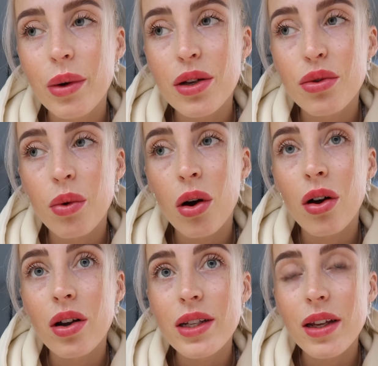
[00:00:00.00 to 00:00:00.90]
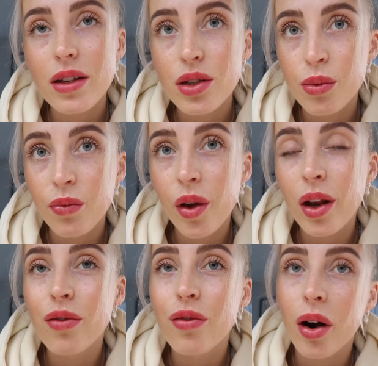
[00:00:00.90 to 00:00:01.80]
which was
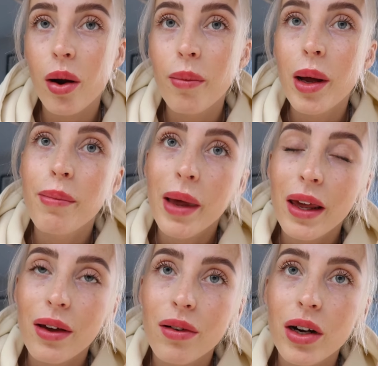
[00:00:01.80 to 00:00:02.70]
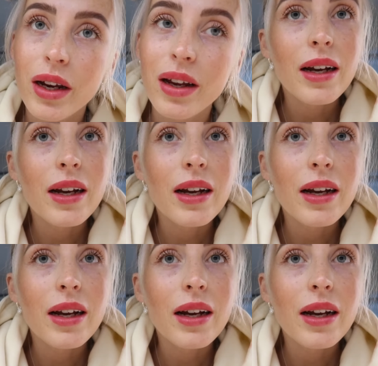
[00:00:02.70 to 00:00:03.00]
something from a bakery.